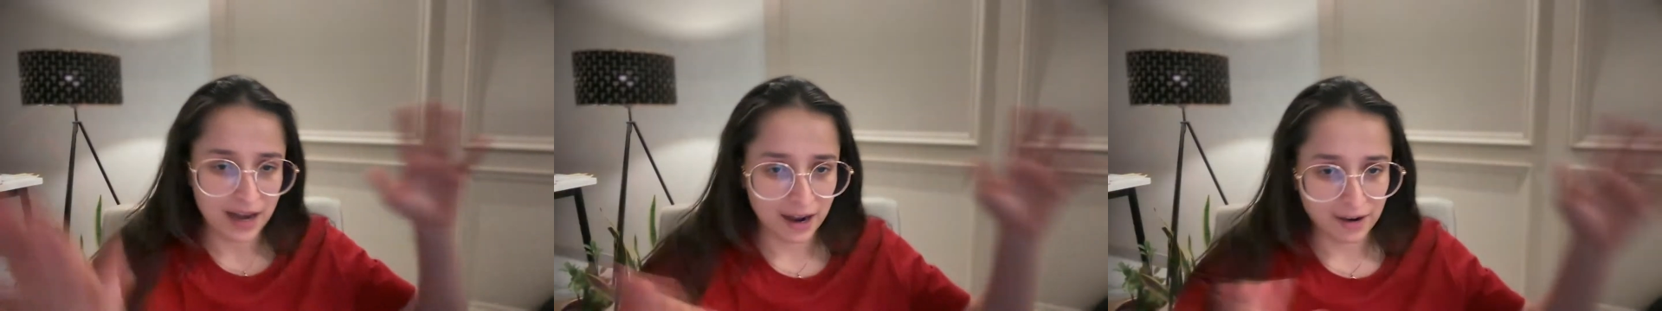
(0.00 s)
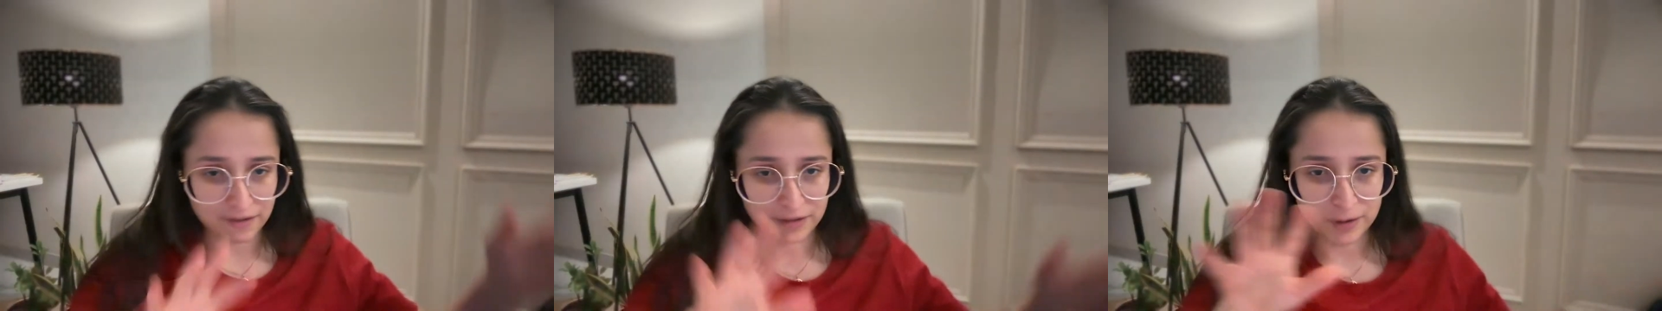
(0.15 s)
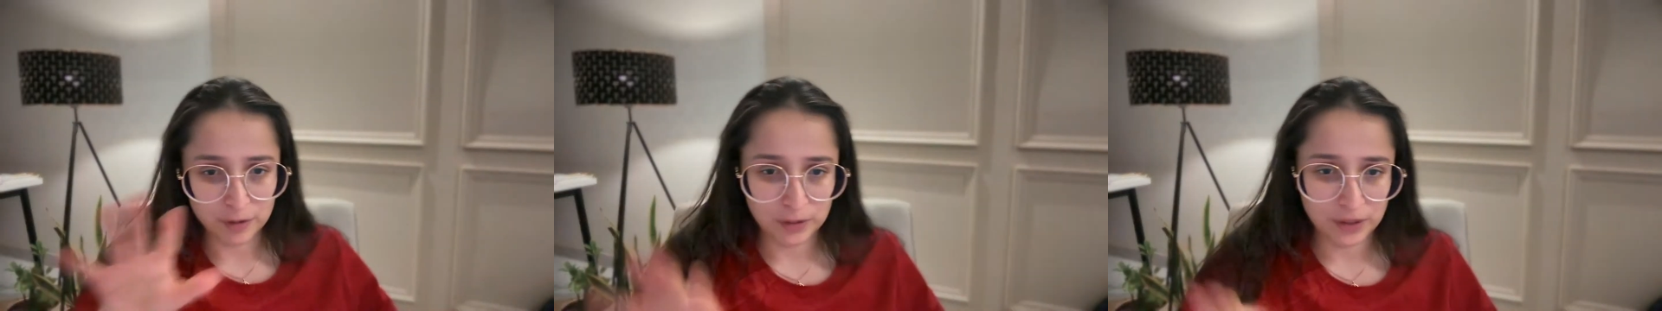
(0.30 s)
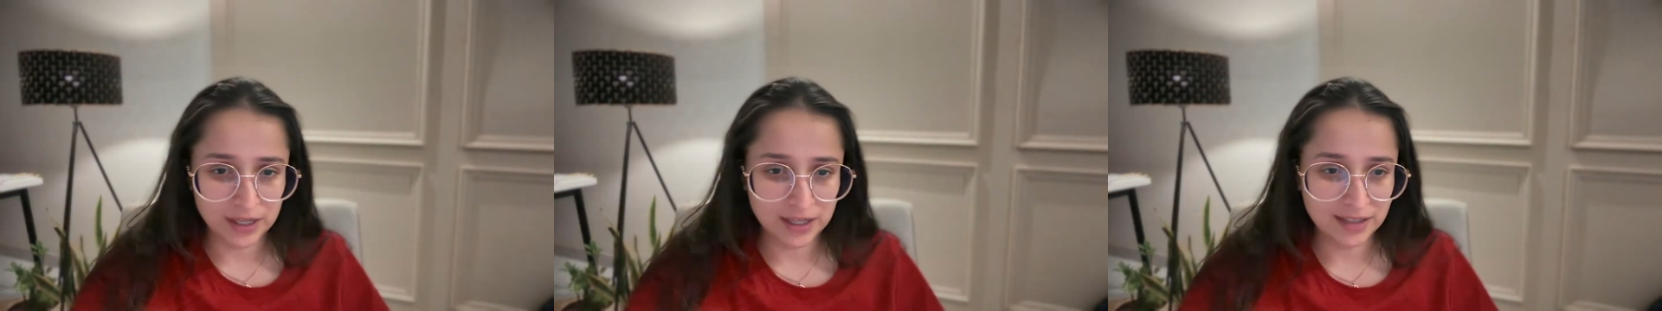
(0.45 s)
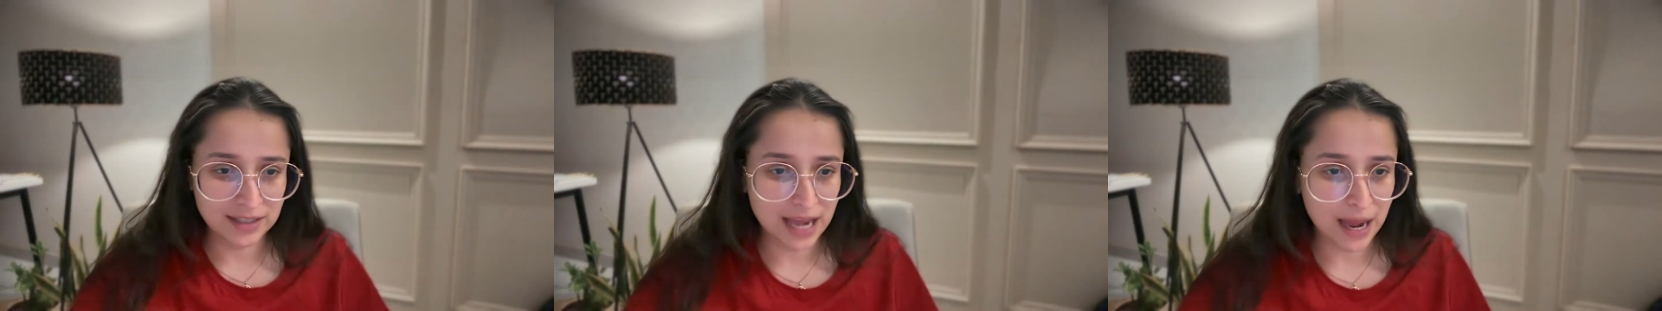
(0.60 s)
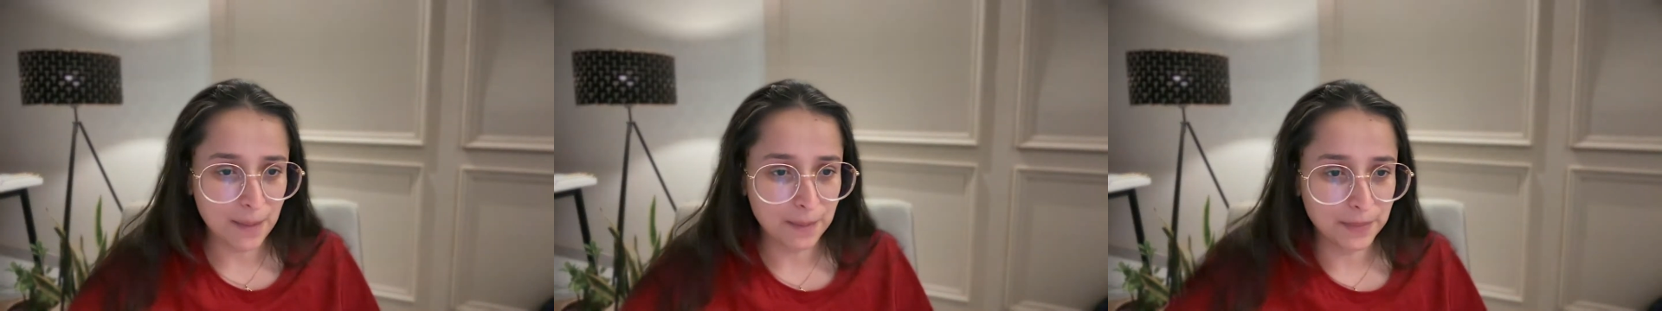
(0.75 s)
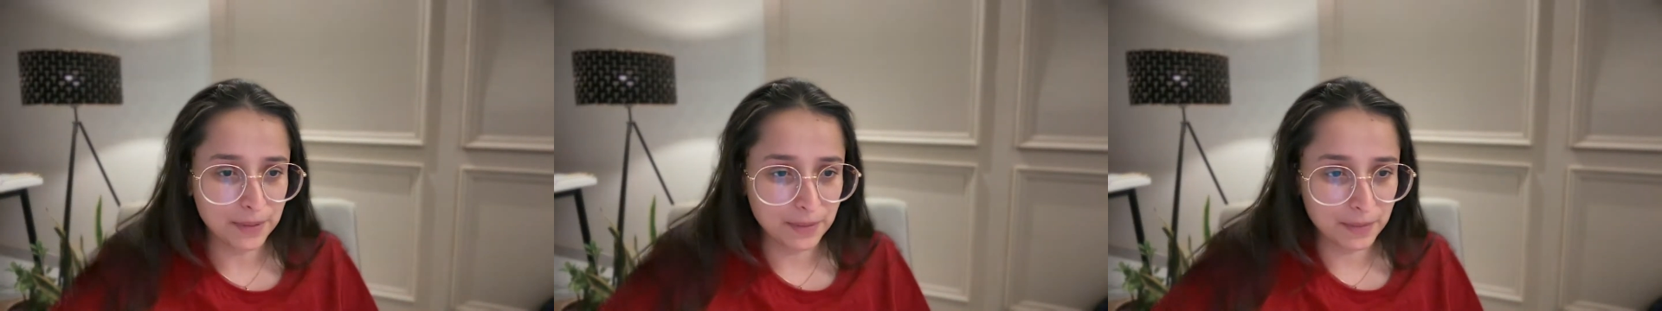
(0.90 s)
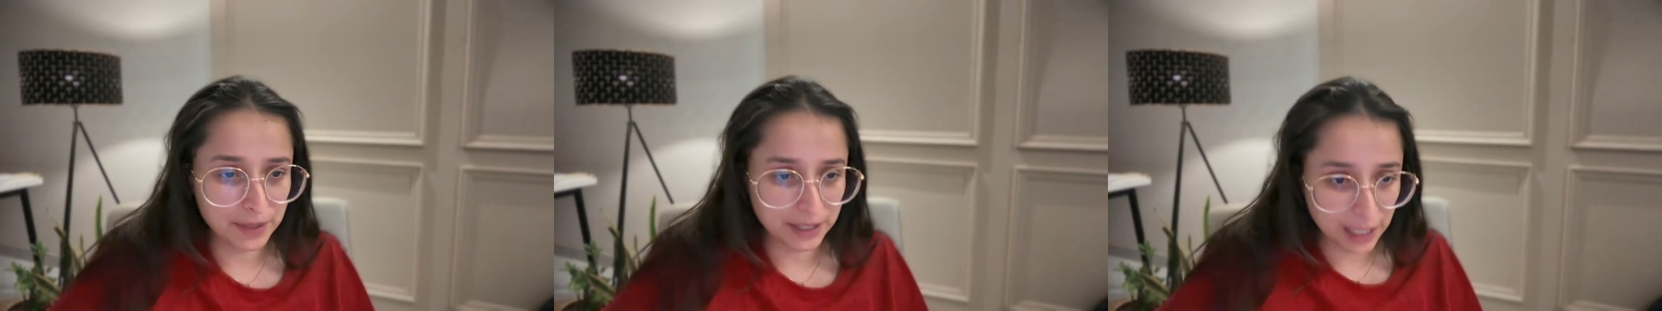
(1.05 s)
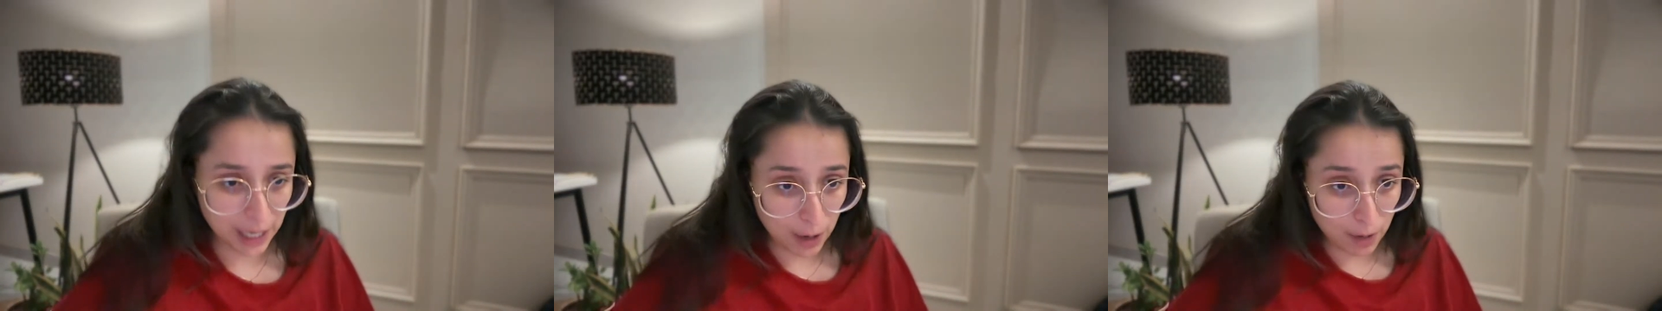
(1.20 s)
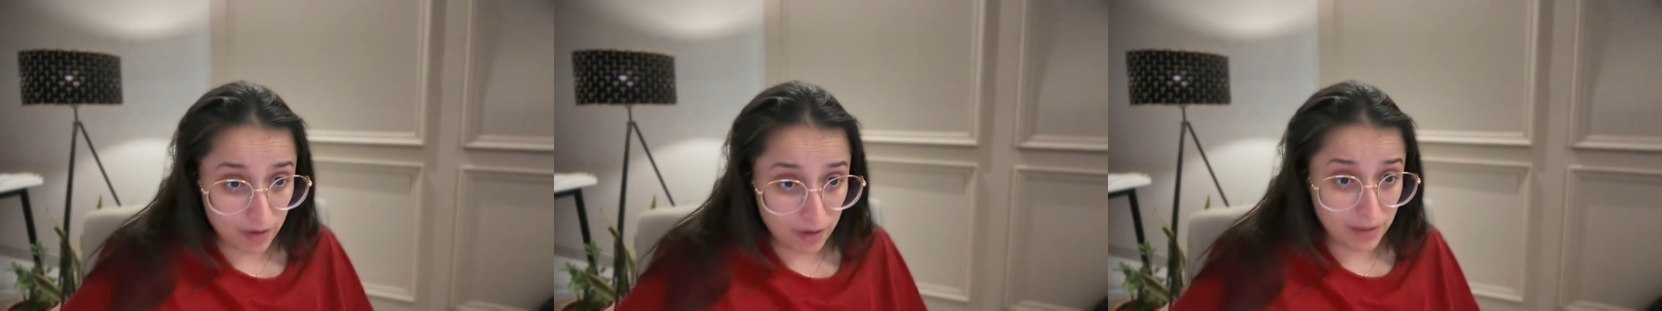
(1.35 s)
a few things happened,
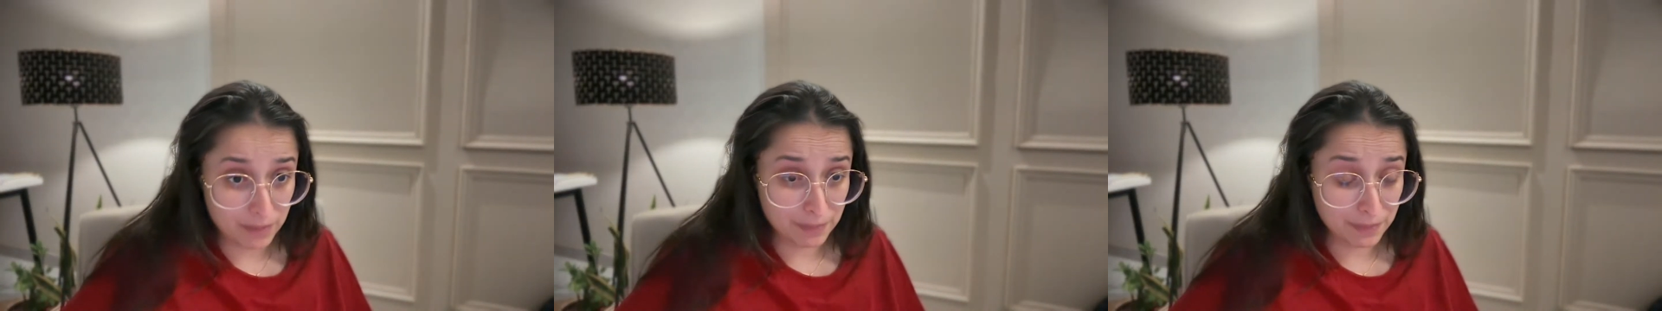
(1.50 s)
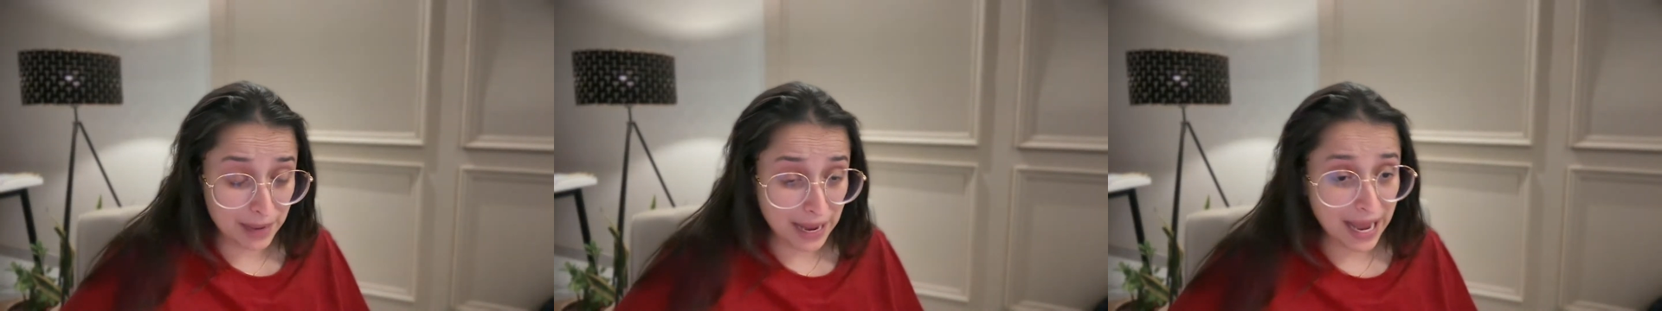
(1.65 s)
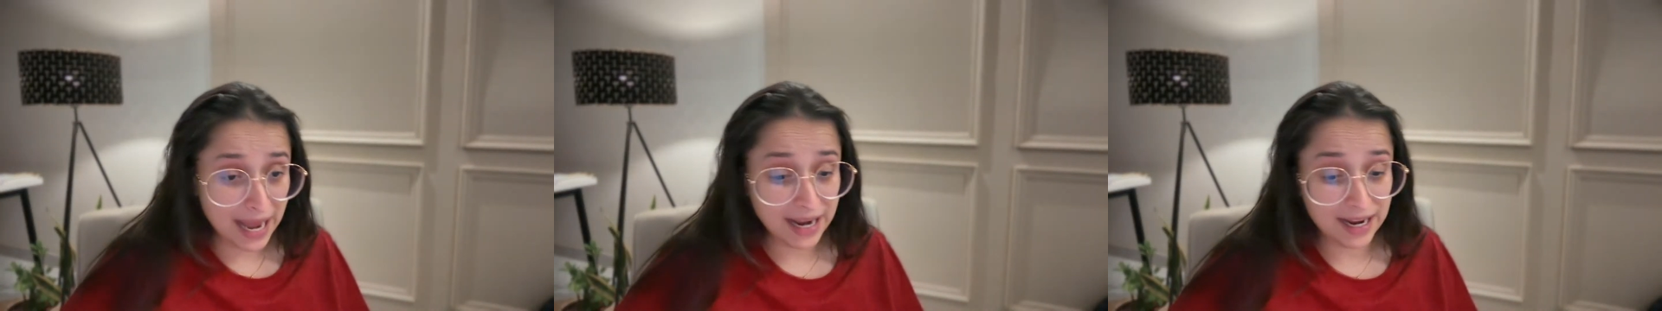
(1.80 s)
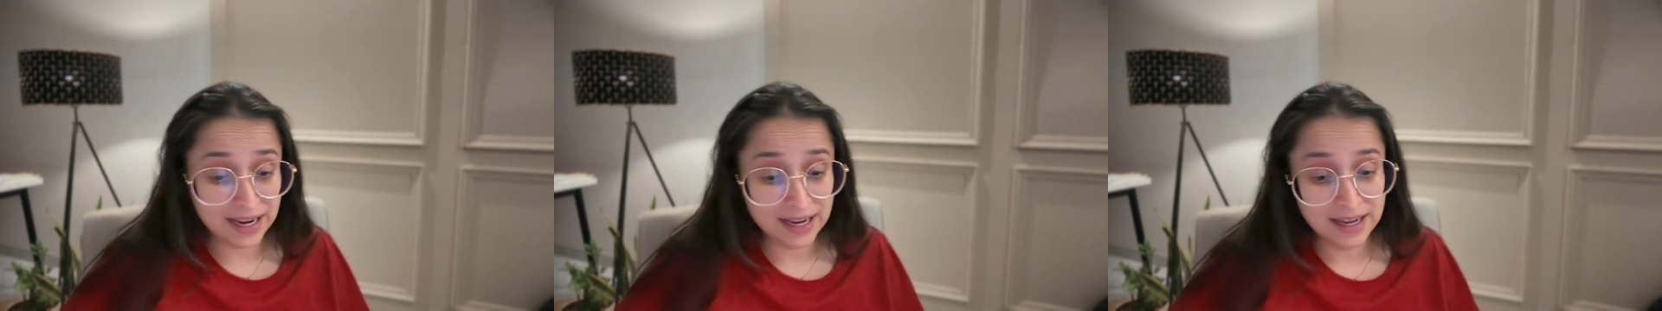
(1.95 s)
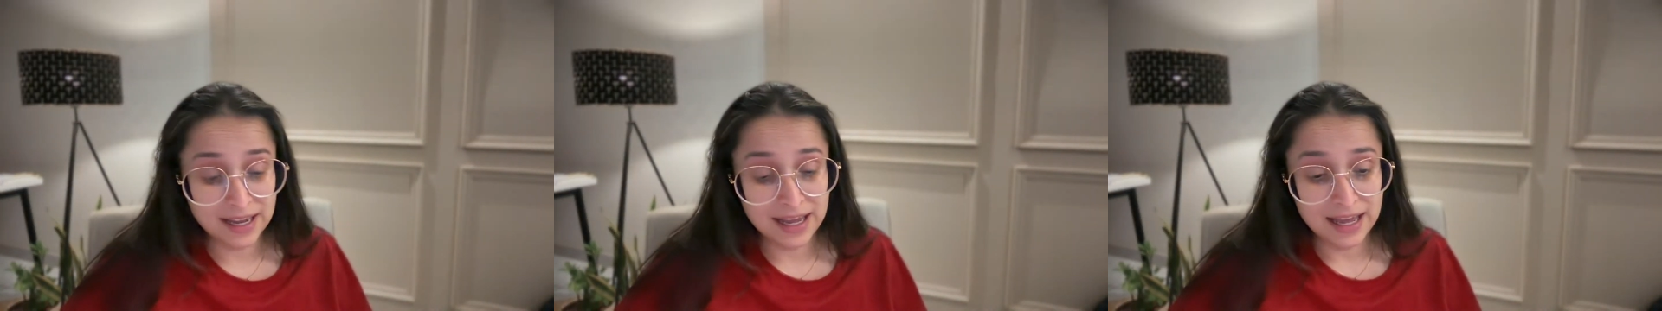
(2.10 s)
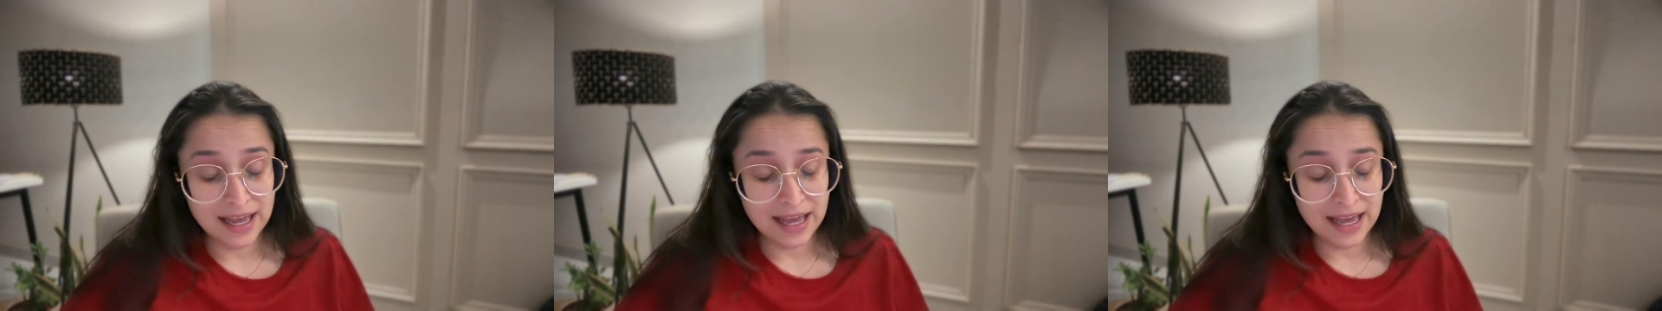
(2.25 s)
but now I'm back.